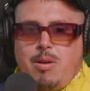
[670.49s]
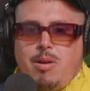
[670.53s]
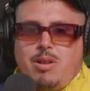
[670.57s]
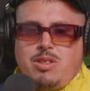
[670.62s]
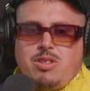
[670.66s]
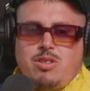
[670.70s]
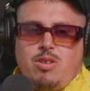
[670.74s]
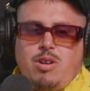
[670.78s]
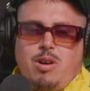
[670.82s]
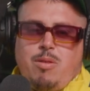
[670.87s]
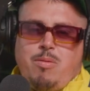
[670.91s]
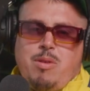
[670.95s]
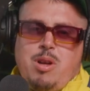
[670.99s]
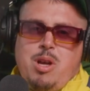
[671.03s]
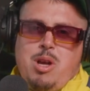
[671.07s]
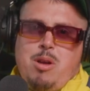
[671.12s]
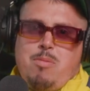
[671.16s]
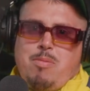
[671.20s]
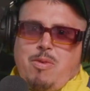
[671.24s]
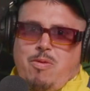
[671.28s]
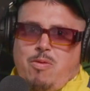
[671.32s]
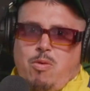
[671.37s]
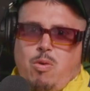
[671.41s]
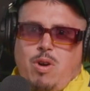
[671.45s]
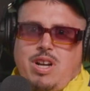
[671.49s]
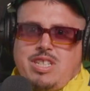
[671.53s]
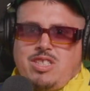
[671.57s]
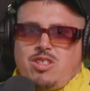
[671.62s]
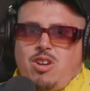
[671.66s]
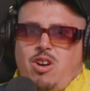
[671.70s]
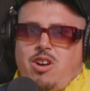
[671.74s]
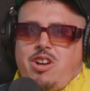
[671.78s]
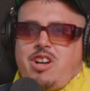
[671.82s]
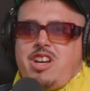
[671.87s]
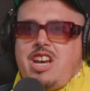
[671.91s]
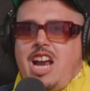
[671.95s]
So before I
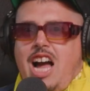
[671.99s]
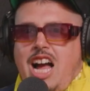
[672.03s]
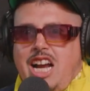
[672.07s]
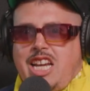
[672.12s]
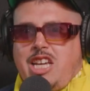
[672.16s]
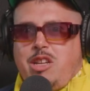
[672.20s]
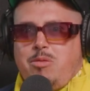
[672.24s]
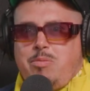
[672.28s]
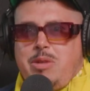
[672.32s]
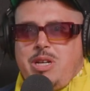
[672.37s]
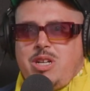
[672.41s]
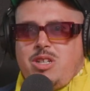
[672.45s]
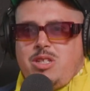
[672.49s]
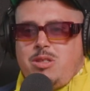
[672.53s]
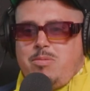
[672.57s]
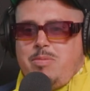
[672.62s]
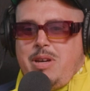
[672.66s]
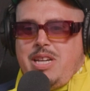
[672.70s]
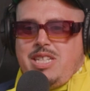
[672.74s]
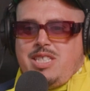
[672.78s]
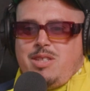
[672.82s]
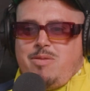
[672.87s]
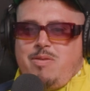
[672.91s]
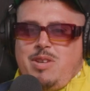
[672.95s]
start knocking PeerSpace,